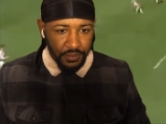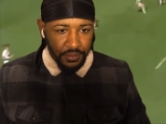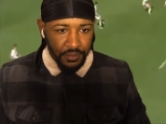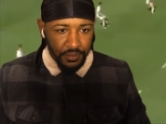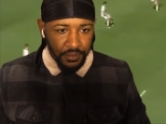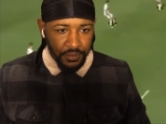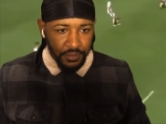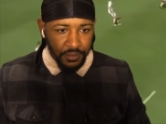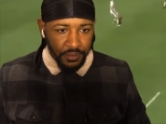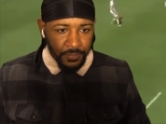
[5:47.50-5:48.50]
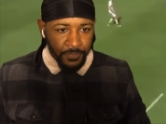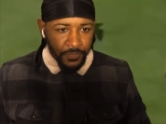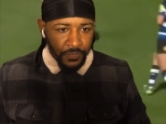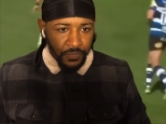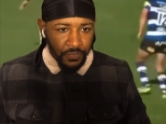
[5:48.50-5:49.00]
There's
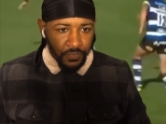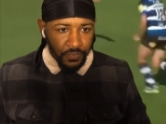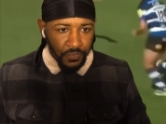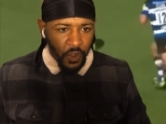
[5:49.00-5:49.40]
Rokoduguni.